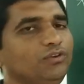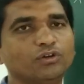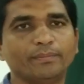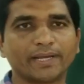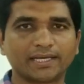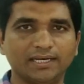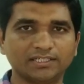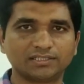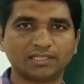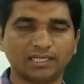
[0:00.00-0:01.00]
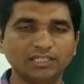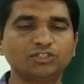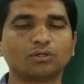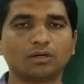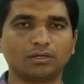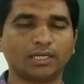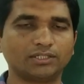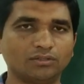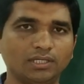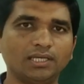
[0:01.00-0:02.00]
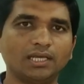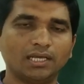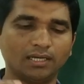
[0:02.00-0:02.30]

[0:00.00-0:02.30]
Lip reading: fluid mechanics. In short, actually,